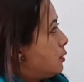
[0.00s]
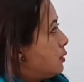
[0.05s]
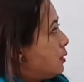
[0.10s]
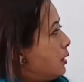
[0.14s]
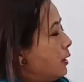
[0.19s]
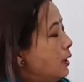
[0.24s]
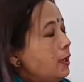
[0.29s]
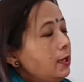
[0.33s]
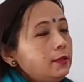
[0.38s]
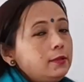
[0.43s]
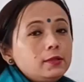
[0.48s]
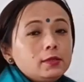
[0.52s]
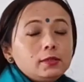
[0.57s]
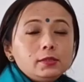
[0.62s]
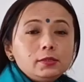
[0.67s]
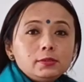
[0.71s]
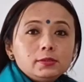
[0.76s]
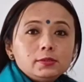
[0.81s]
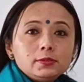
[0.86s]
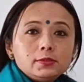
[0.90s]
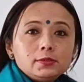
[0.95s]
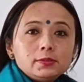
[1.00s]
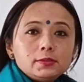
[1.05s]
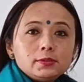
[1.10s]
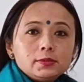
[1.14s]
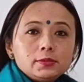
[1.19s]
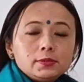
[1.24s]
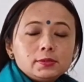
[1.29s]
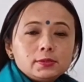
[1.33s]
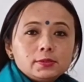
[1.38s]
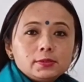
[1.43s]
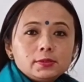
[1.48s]
in the
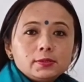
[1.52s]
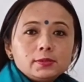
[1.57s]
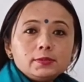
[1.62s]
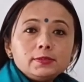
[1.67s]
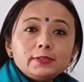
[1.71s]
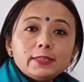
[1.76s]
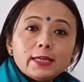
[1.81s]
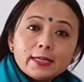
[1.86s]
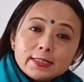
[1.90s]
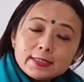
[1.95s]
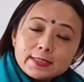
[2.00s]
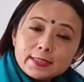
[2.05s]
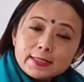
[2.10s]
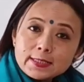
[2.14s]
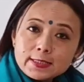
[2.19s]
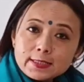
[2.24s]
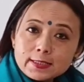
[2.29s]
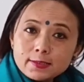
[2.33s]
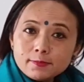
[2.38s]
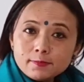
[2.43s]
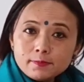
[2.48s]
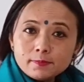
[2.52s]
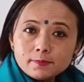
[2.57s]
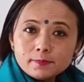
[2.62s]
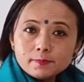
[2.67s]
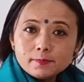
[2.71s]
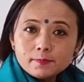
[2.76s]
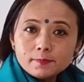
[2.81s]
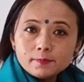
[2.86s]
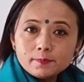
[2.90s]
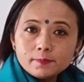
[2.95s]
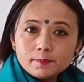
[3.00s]
tax system,
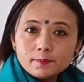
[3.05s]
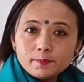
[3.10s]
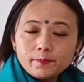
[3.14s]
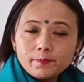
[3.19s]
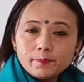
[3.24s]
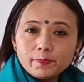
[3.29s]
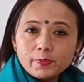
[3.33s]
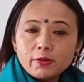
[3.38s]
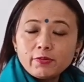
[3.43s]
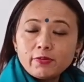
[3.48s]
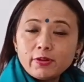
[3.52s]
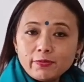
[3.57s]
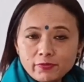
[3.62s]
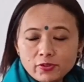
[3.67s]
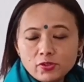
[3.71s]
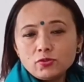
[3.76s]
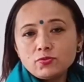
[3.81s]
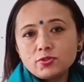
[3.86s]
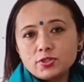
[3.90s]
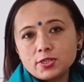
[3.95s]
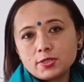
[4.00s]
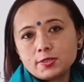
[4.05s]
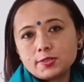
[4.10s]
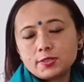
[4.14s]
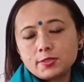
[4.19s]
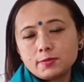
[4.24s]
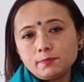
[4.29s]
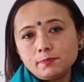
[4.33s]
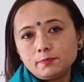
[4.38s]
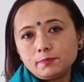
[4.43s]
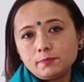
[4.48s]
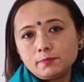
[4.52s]
revenue system,
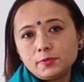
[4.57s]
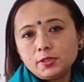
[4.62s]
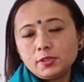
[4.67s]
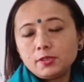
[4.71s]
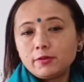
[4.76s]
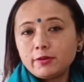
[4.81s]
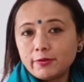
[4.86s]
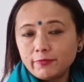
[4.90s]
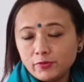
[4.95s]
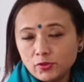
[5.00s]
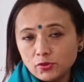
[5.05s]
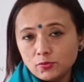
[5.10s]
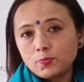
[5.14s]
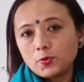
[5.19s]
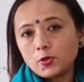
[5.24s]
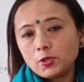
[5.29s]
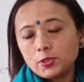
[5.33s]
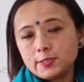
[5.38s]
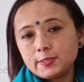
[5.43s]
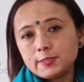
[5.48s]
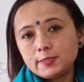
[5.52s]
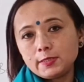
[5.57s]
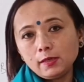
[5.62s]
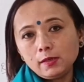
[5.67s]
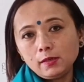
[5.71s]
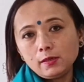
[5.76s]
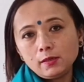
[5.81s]
in the revenue policy